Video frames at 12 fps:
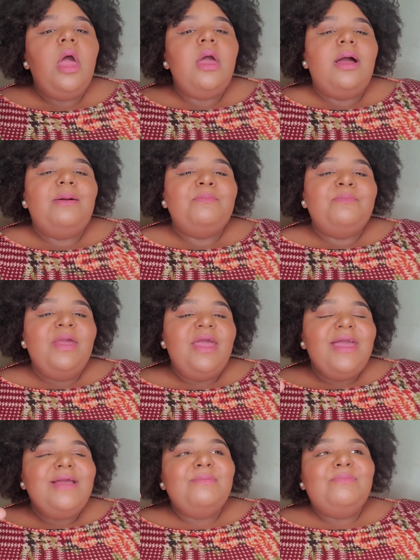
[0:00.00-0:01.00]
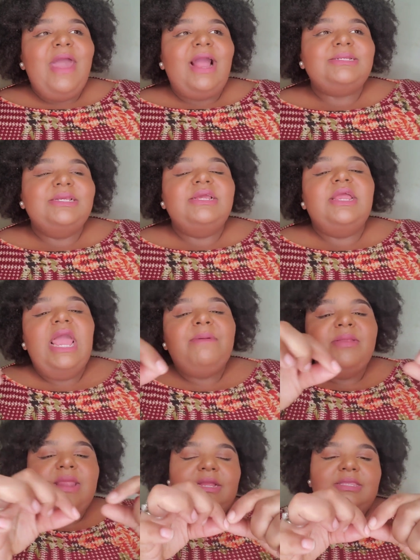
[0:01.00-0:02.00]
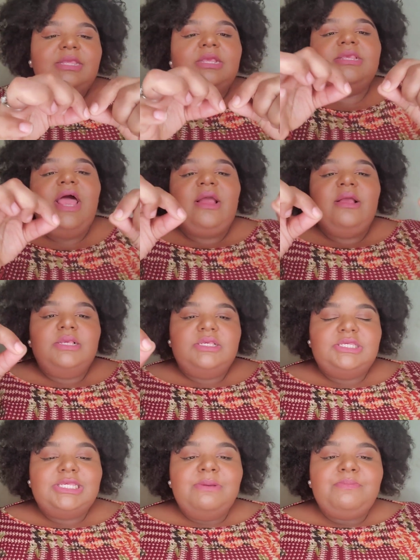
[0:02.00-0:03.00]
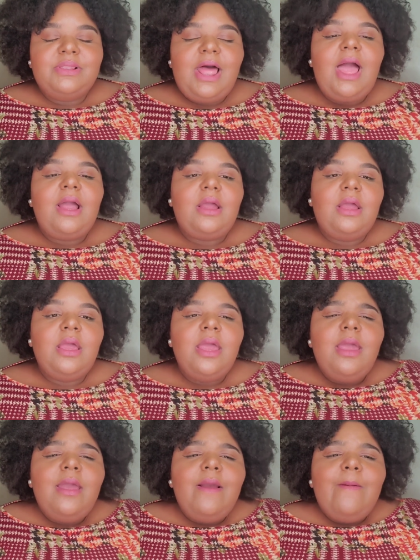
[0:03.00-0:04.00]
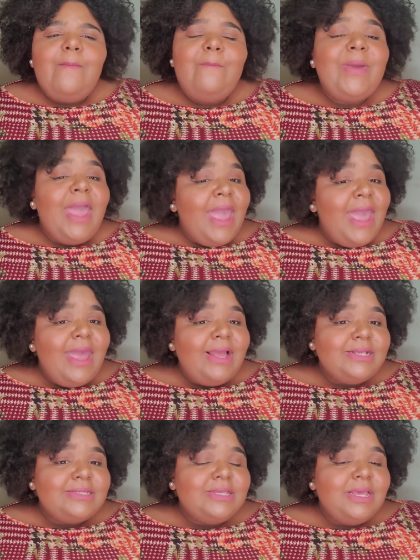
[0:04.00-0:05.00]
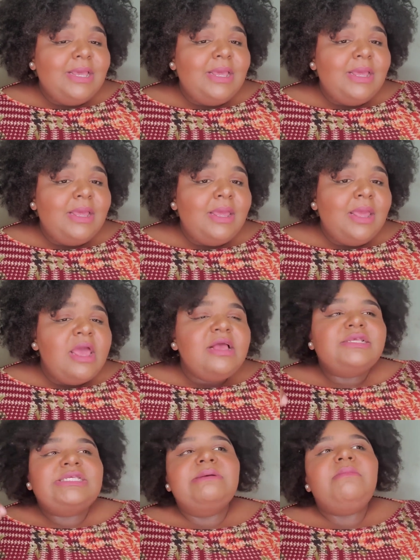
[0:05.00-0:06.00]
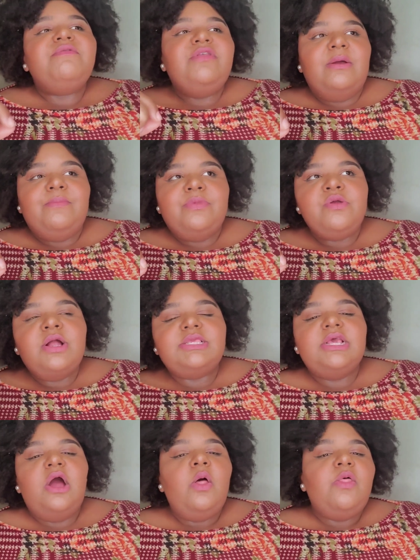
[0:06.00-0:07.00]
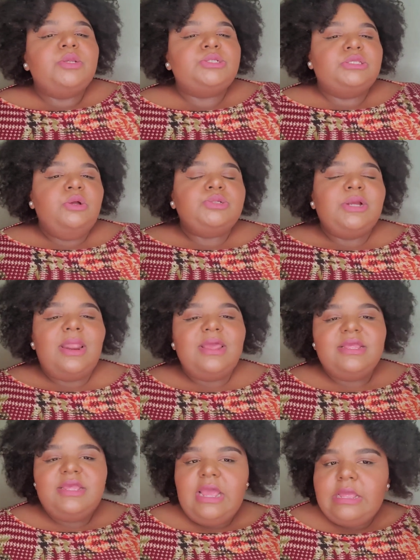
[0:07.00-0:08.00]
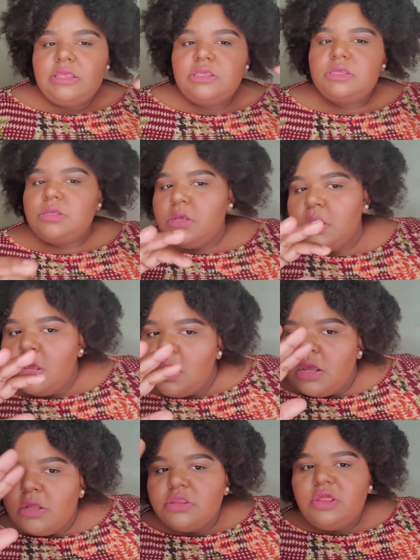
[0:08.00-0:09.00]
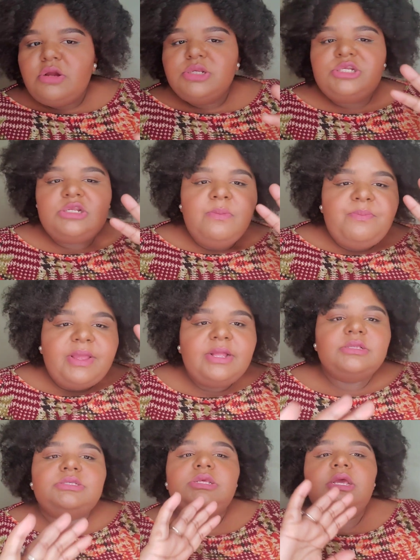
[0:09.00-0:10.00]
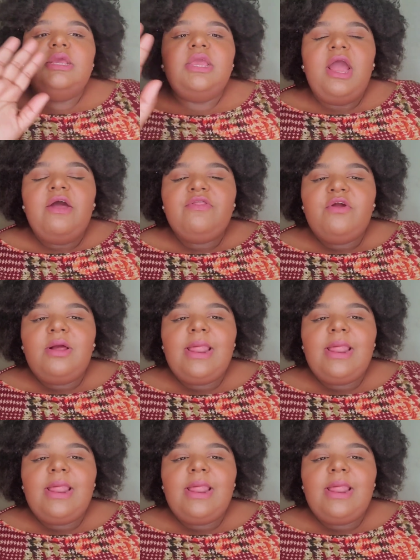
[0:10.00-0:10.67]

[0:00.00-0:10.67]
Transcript: Um, packaging came in like these like Ziploc bags. Some of them, you could tell they're, they're trying to get their shipping together.